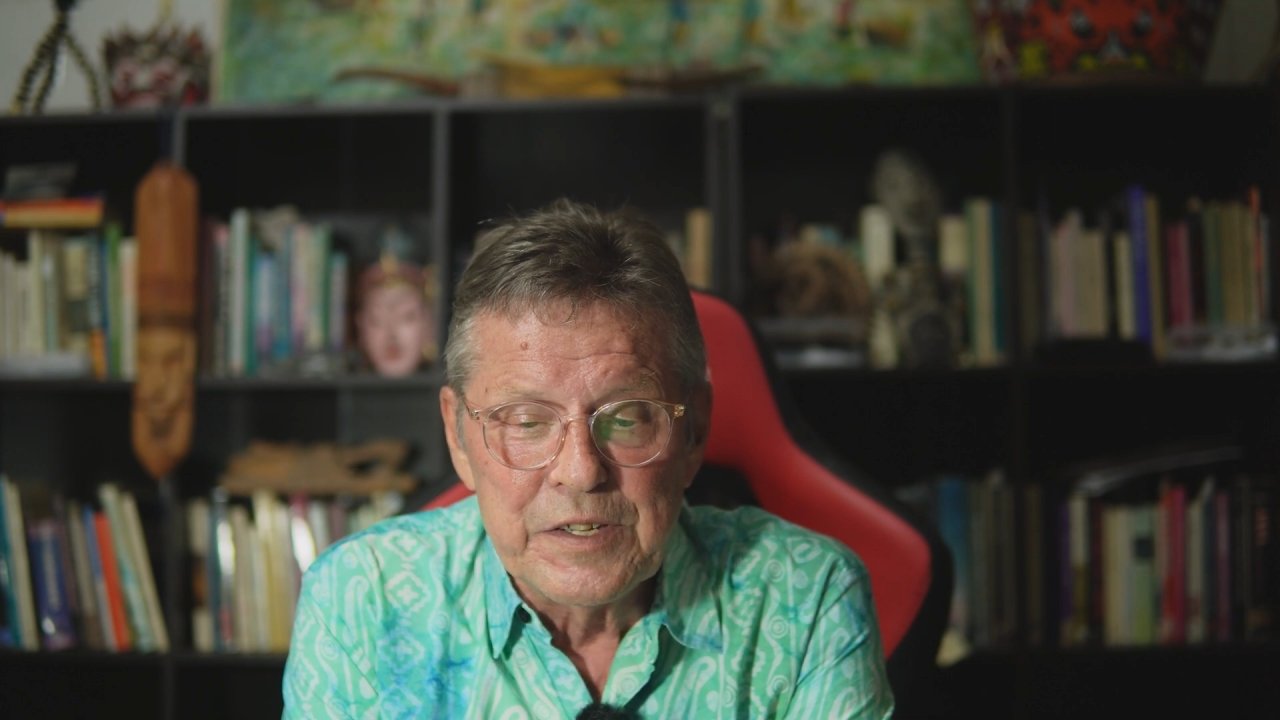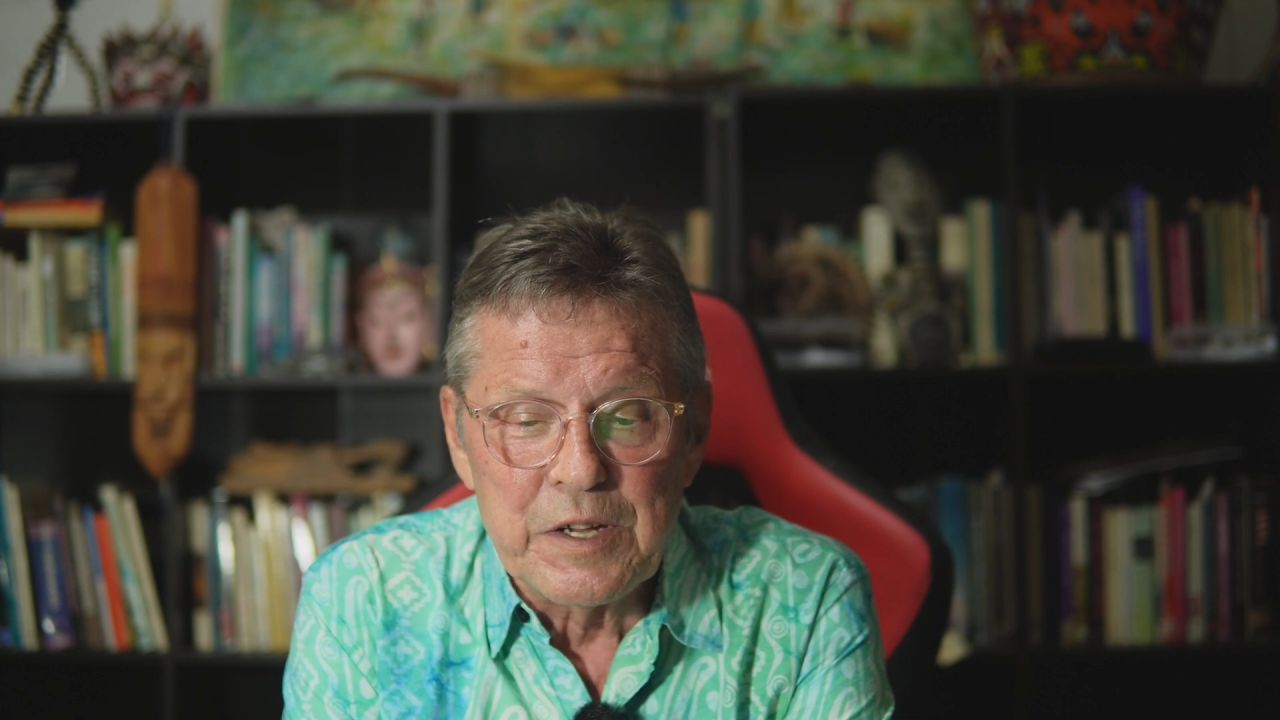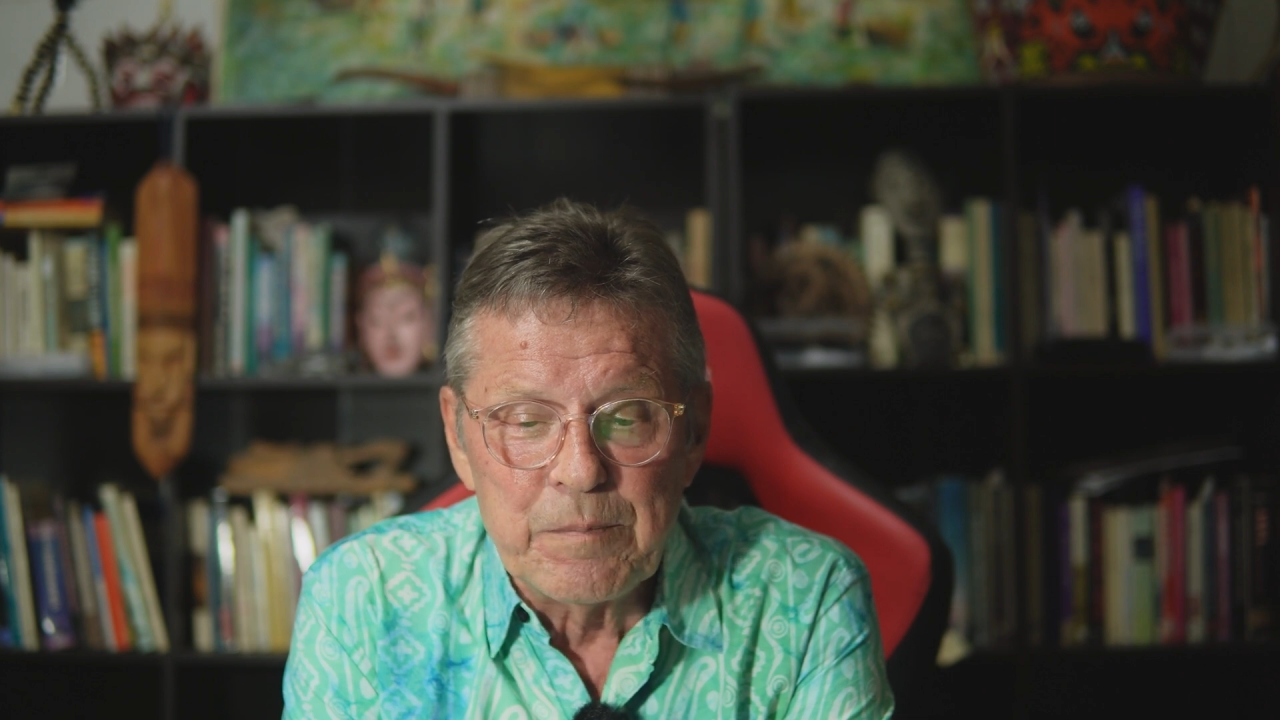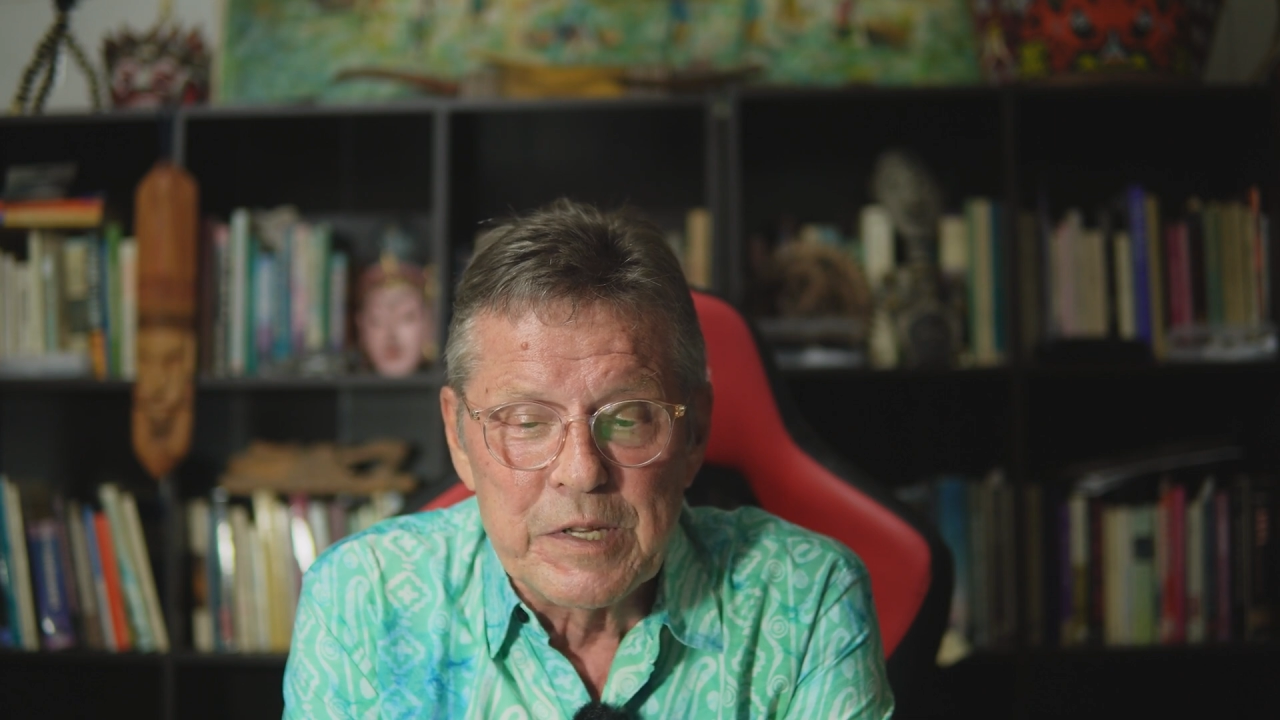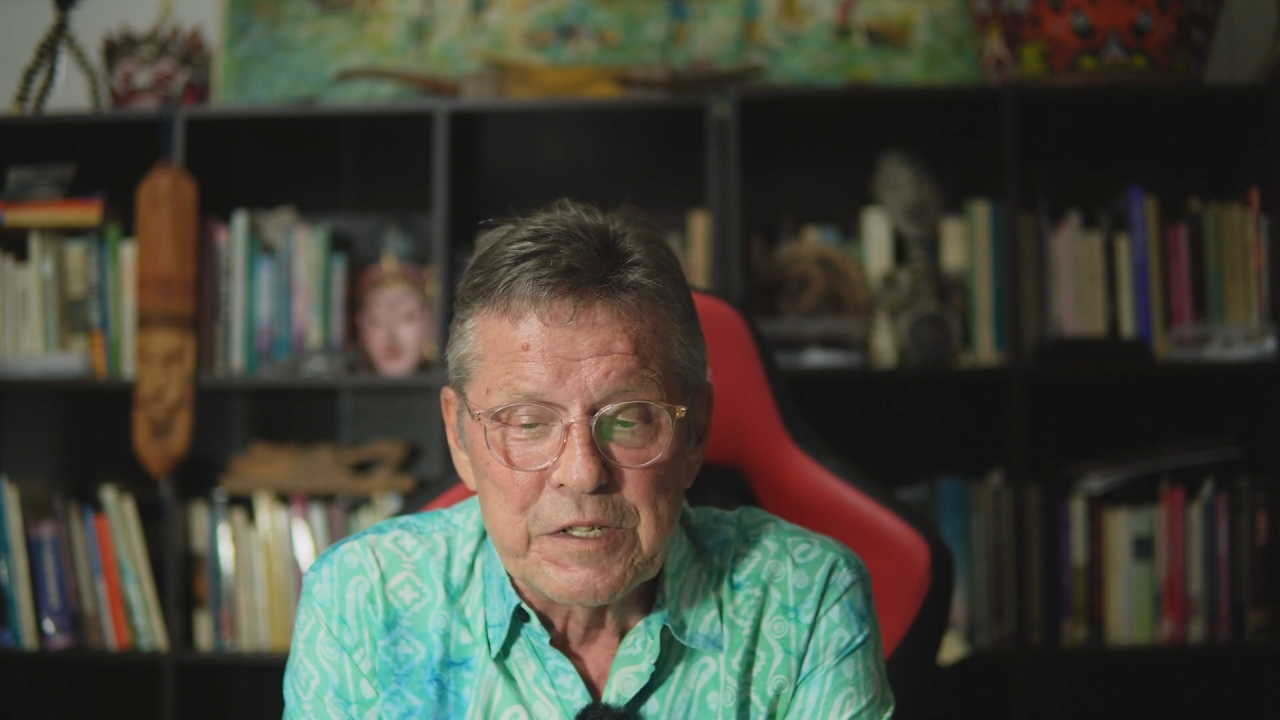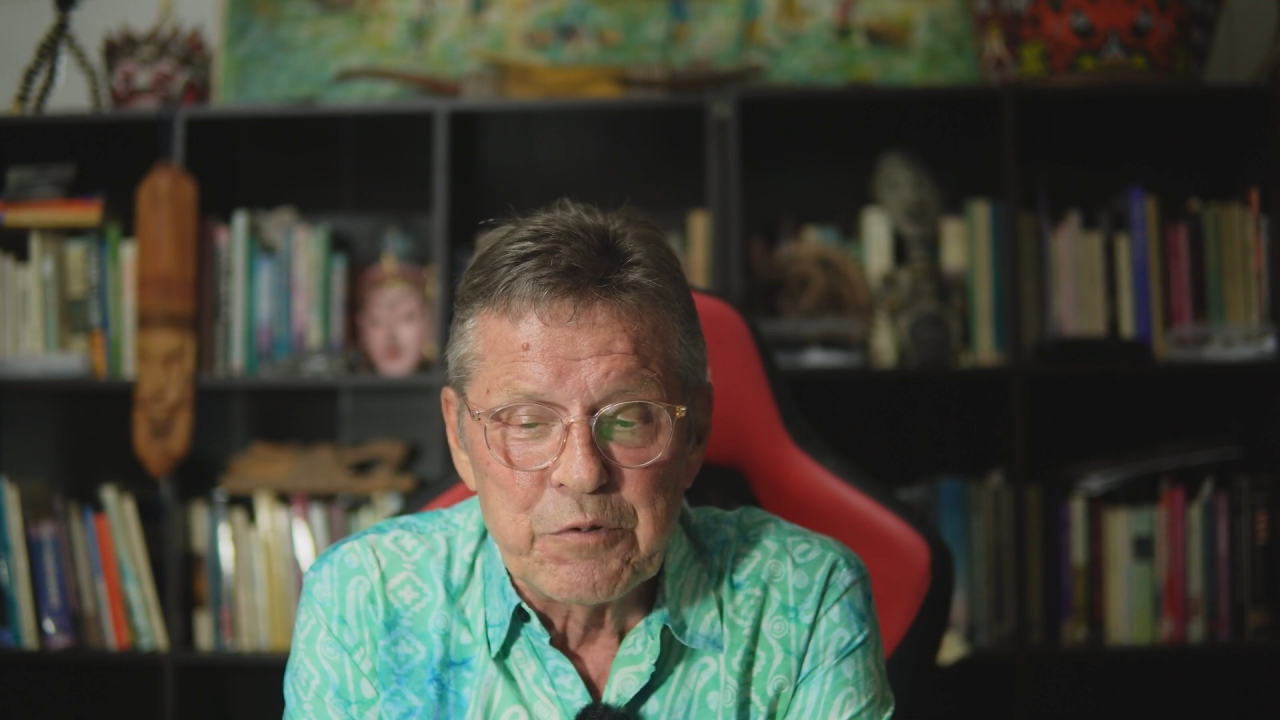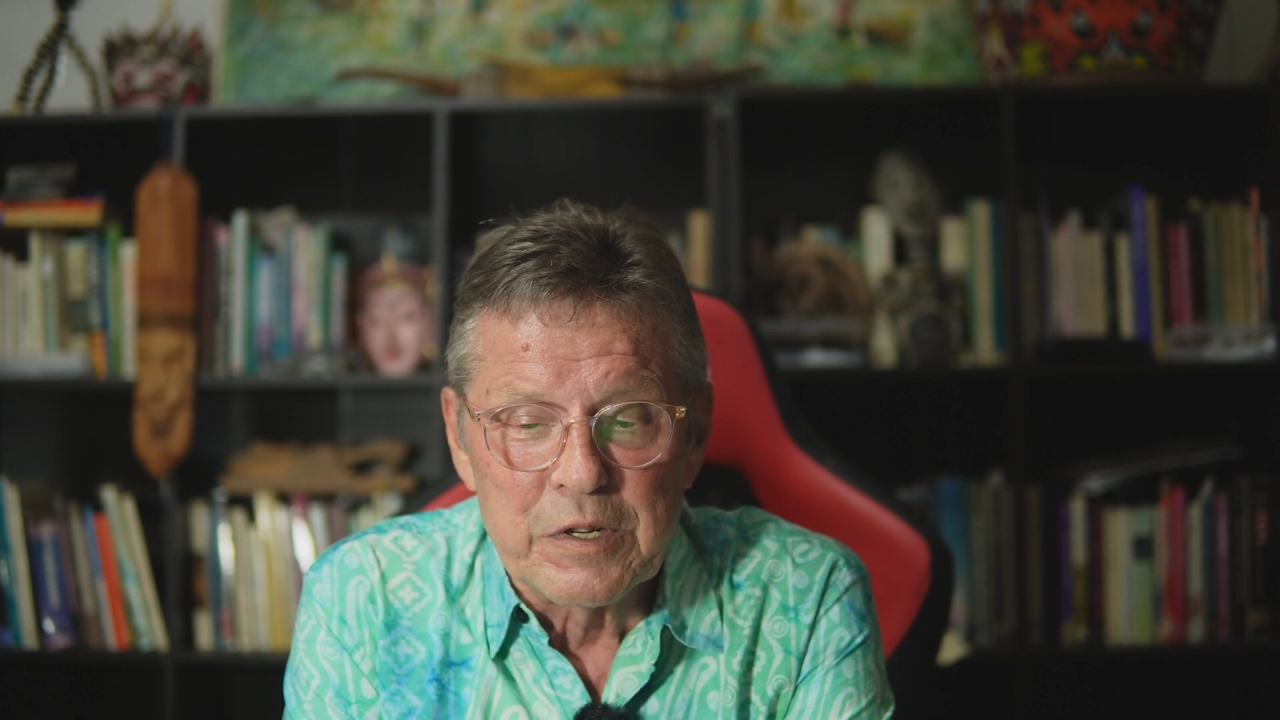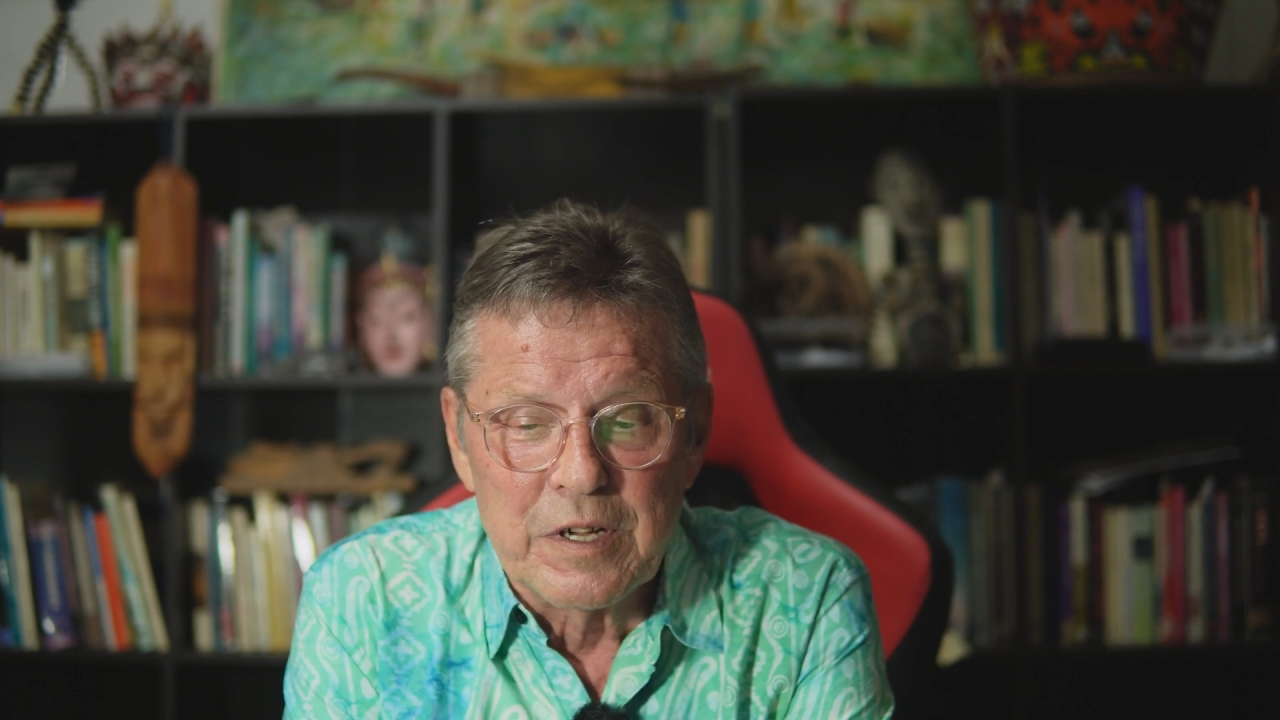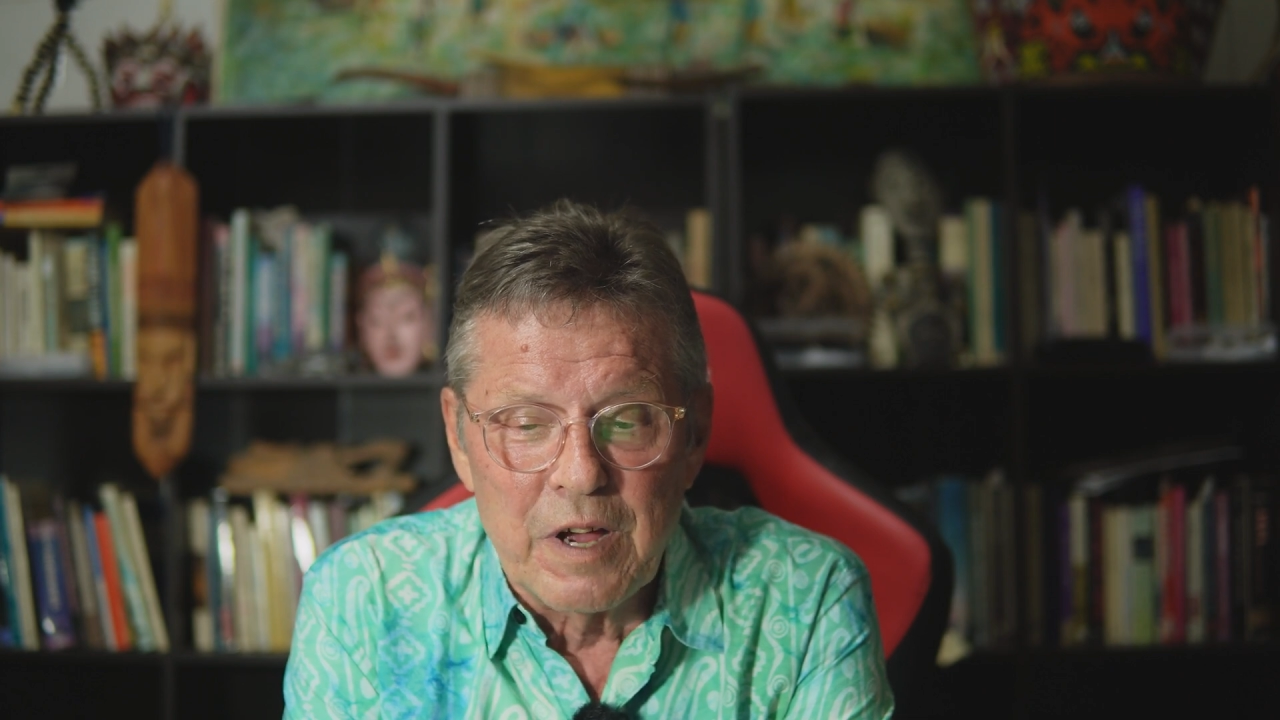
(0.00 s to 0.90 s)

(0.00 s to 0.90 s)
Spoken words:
sub-district